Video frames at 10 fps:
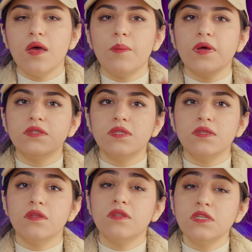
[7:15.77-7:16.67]
but
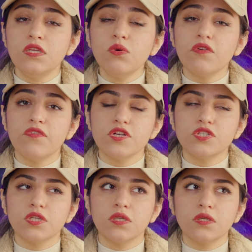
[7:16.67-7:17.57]
the newer
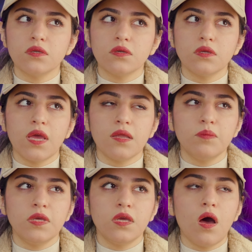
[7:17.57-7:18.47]
version can
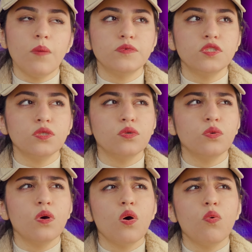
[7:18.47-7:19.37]
be up
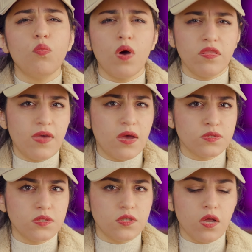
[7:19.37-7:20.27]
to
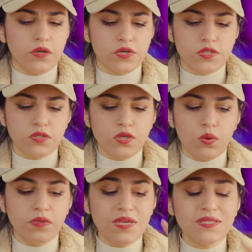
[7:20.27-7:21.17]
$1,000. So
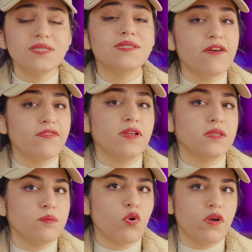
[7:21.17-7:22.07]
this is
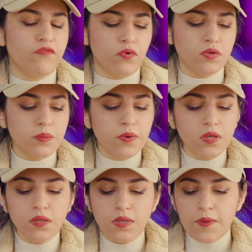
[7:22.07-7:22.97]
definitely more
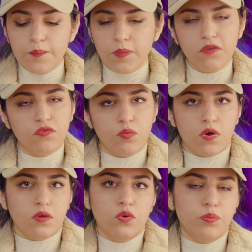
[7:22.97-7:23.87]
affordable, but if
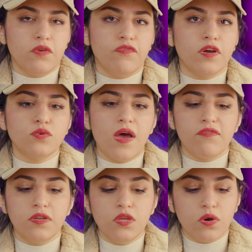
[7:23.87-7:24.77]
you prefer to have
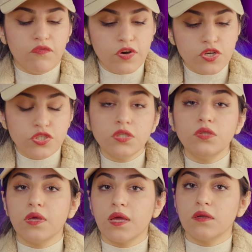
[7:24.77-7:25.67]
a newer version,
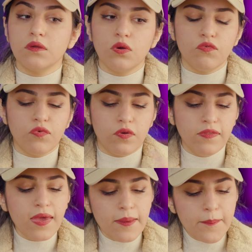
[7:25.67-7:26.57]
you can go for
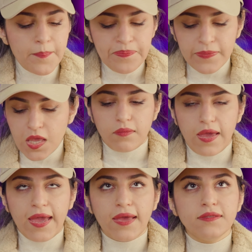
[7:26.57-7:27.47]
them.
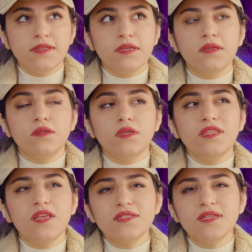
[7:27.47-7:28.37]
And
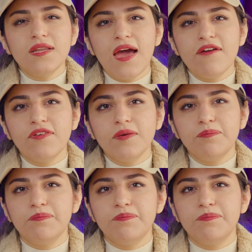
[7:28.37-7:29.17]
it doesn't have a